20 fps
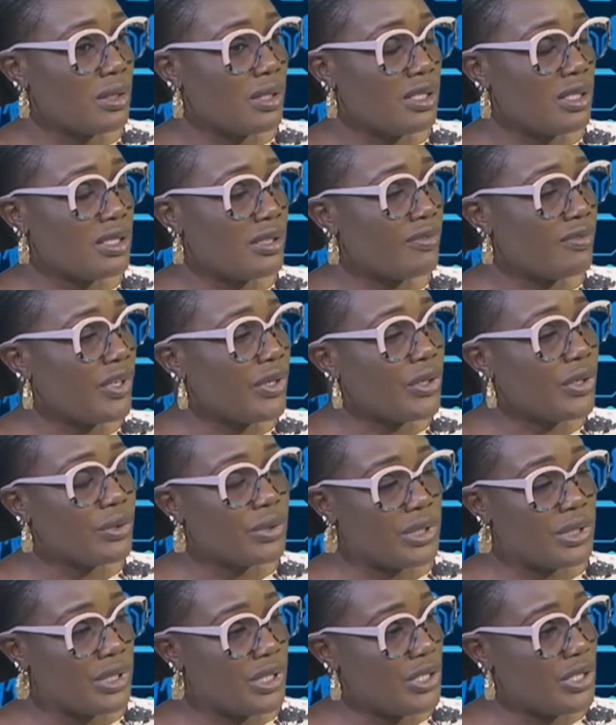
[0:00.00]
is a very good
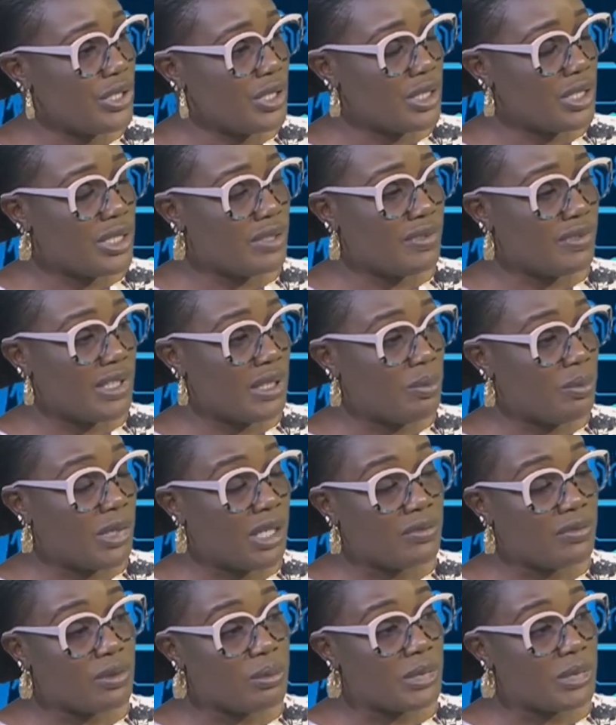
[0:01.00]
initiative and a
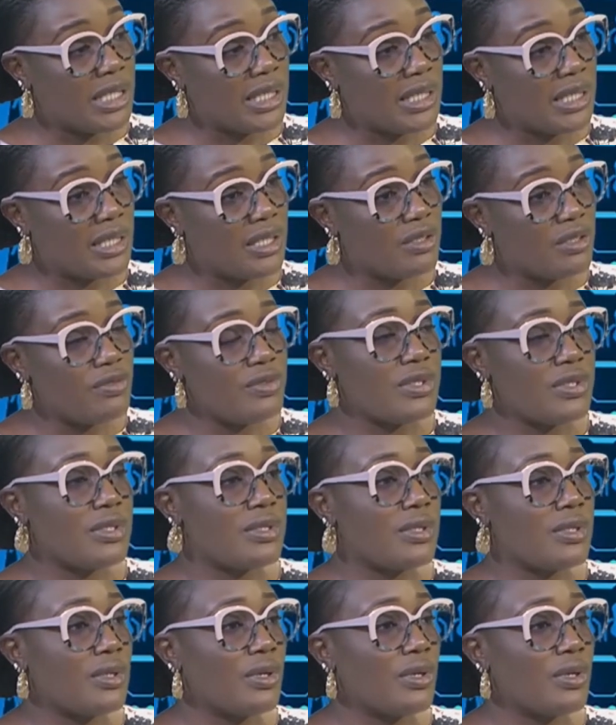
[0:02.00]
platform that gives